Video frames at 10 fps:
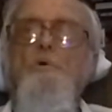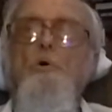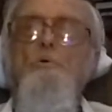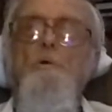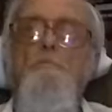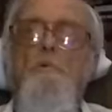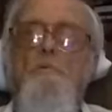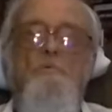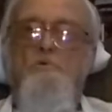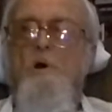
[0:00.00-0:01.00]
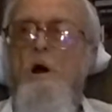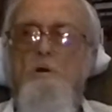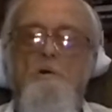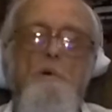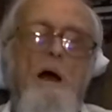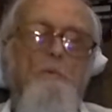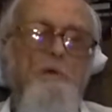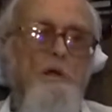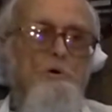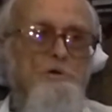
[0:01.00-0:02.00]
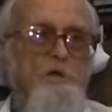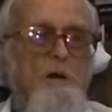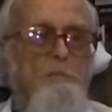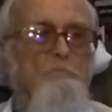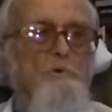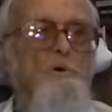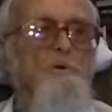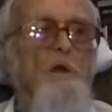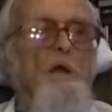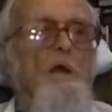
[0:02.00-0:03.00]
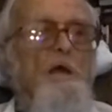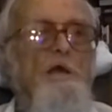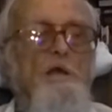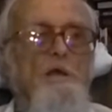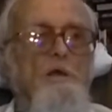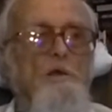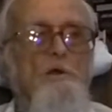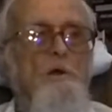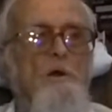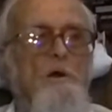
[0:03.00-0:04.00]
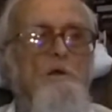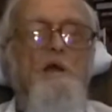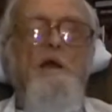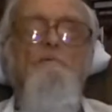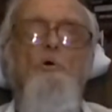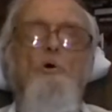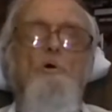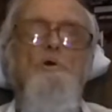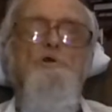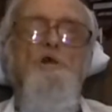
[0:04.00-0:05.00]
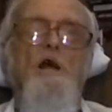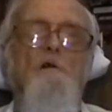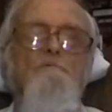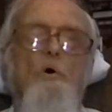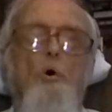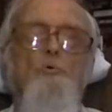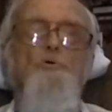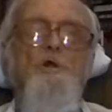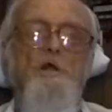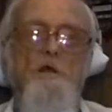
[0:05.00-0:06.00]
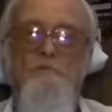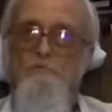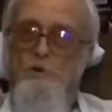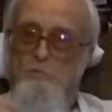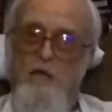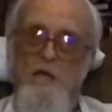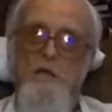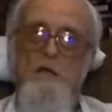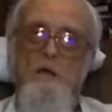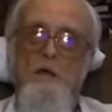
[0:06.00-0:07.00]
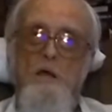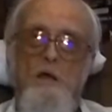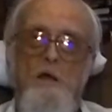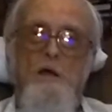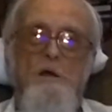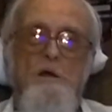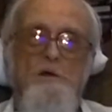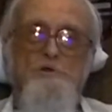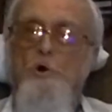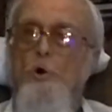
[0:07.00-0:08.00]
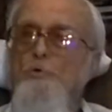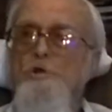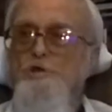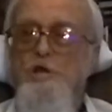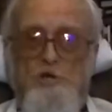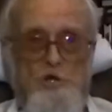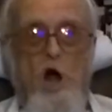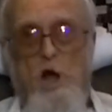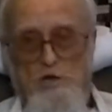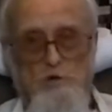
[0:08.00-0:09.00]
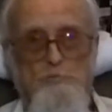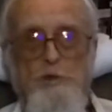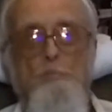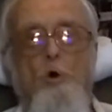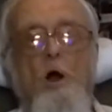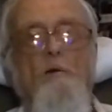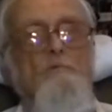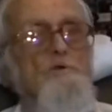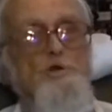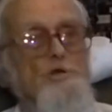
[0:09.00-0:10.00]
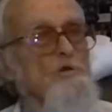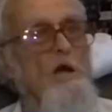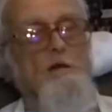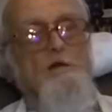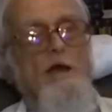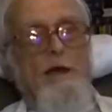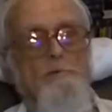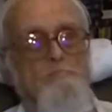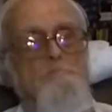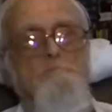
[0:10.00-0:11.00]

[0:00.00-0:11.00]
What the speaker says: told him, talked about me or something, but he gave her a cell phone to give to me so that she could talk to me more often, just like that.